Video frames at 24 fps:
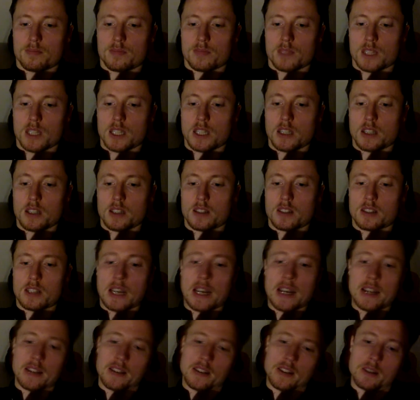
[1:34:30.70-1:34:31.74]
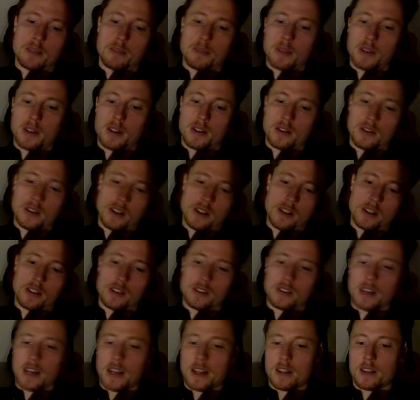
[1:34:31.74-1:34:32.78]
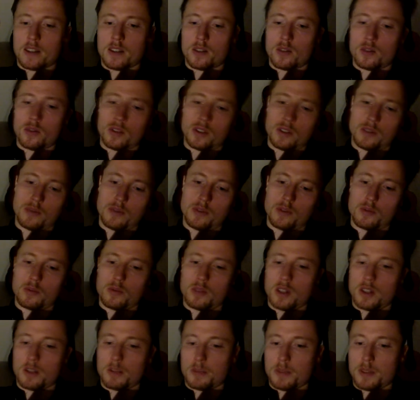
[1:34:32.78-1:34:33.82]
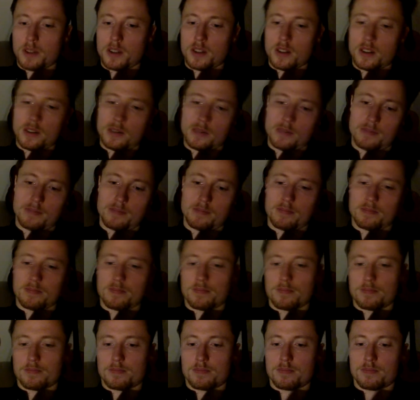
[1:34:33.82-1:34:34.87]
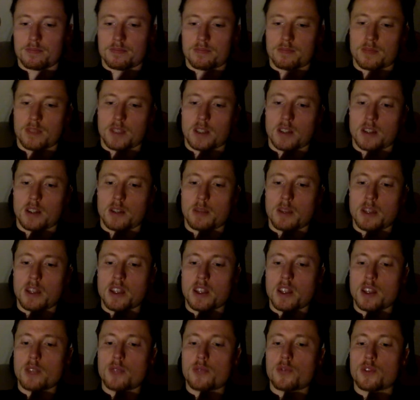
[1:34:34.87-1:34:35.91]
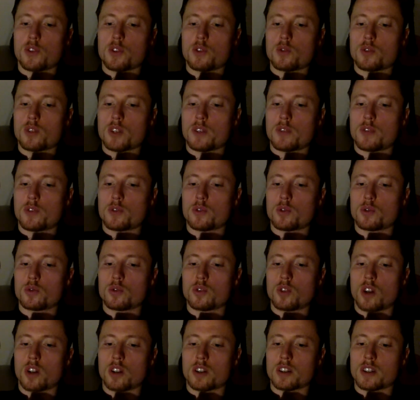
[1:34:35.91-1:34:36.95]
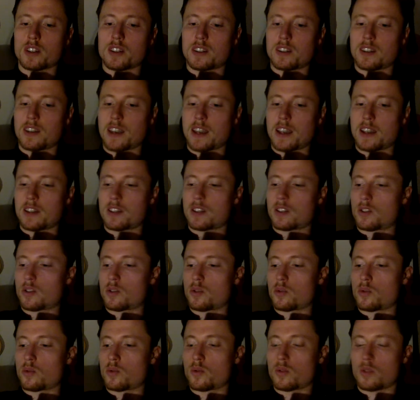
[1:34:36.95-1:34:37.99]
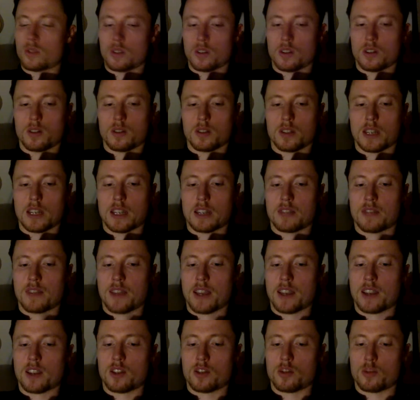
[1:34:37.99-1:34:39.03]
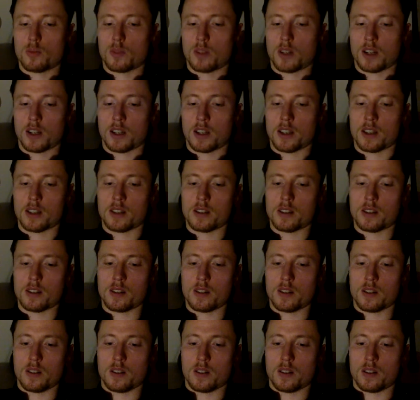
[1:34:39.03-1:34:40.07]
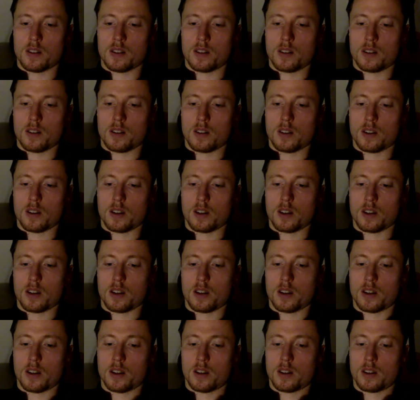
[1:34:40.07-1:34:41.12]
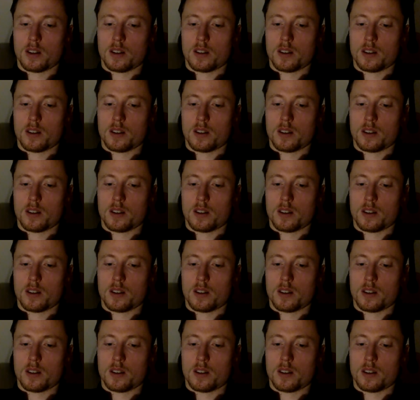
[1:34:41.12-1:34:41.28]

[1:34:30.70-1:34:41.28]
little side tip here, little side note. If you wanna be, I mean, if you do not intend to get vacuum cleaned, uh,